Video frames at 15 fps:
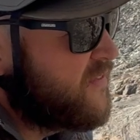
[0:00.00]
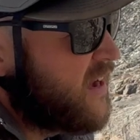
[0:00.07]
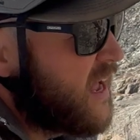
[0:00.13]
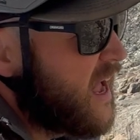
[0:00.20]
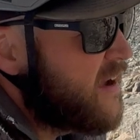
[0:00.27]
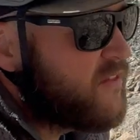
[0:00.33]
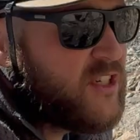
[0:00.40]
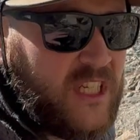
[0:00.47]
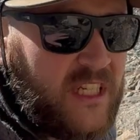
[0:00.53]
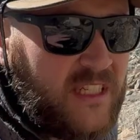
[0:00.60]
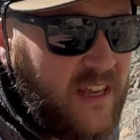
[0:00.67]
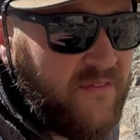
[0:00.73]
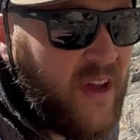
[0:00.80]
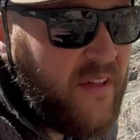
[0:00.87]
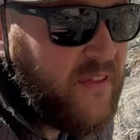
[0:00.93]
Ever since I
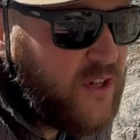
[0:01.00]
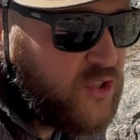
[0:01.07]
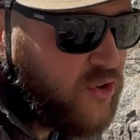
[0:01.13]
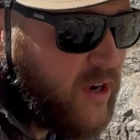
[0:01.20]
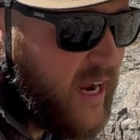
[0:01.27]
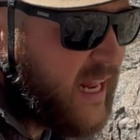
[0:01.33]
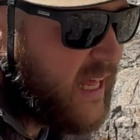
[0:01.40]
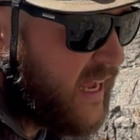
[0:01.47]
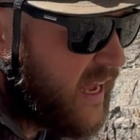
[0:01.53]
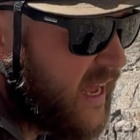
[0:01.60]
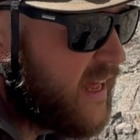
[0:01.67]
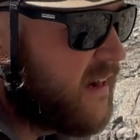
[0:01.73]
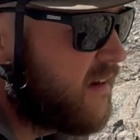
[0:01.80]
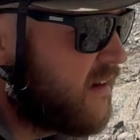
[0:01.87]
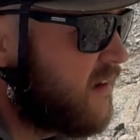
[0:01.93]
found the trail
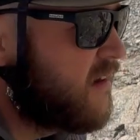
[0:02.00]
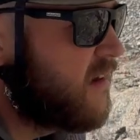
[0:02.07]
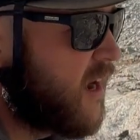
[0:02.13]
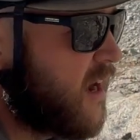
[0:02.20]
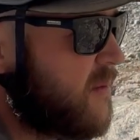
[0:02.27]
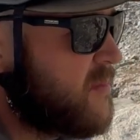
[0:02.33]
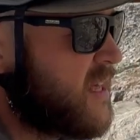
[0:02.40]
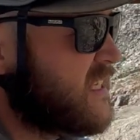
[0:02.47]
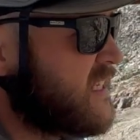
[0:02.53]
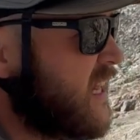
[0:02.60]
again, things are a